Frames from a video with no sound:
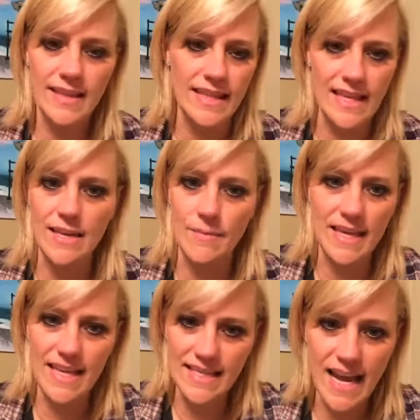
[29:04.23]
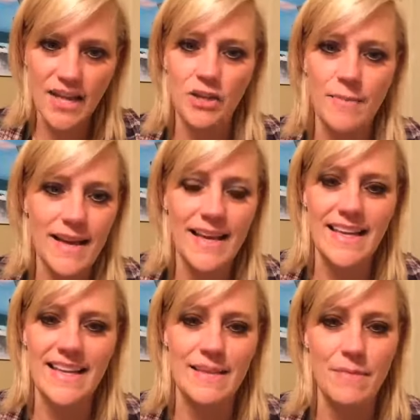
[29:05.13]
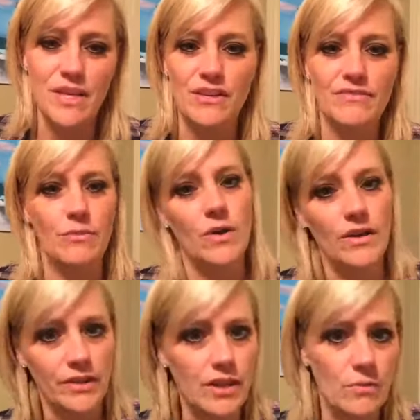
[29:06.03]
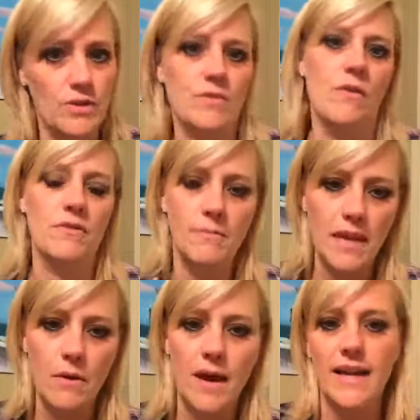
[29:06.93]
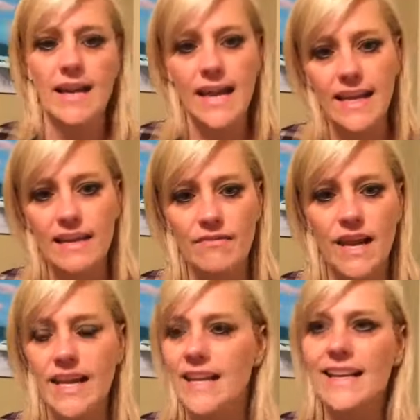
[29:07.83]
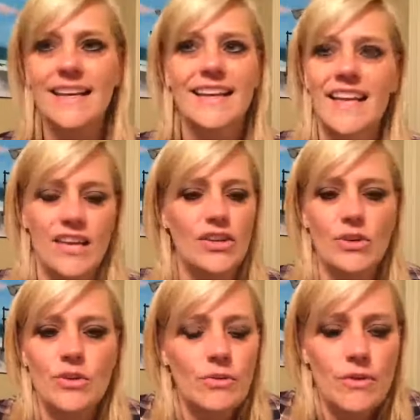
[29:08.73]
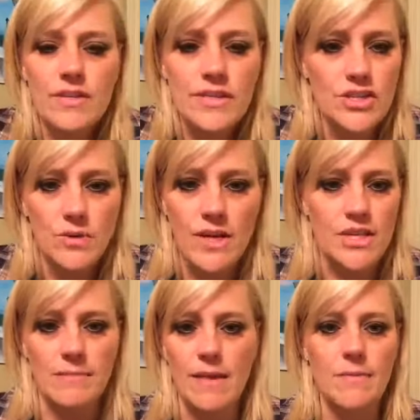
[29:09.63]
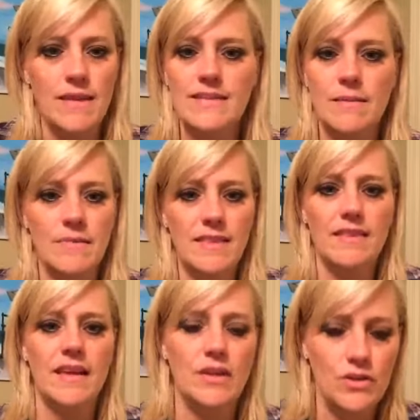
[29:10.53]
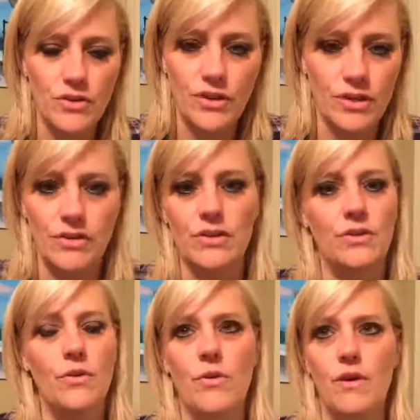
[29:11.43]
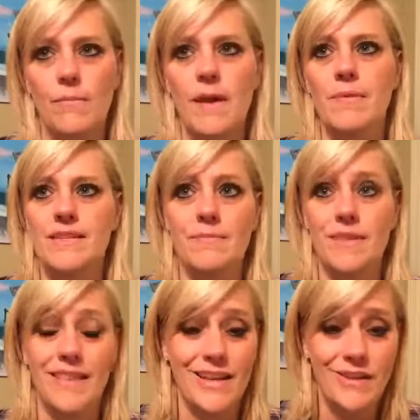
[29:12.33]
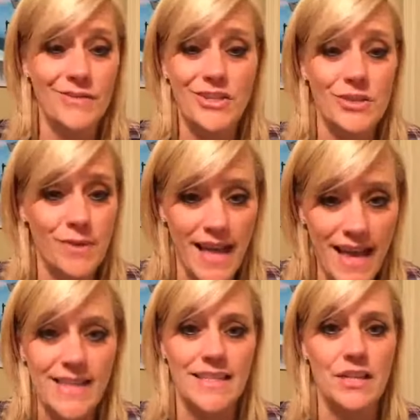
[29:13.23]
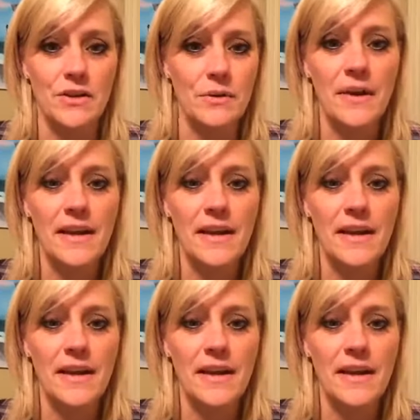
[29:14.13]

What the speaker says: the enemy attack your mind and make you, what's wrong with me? Why didn't I get invited? You don't know the situation. Maybe it's something that they knew you couldn't do, or maybe it's something they knew that you would hate to do.